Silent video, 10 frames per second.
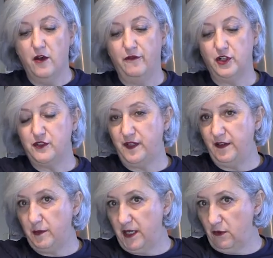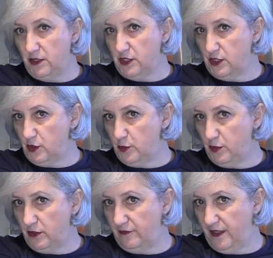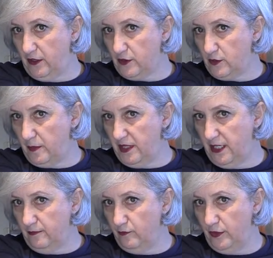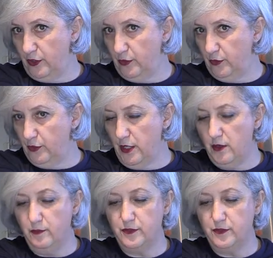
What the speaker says: First thing everybody wants to do is put the fingers up here. No, no, no.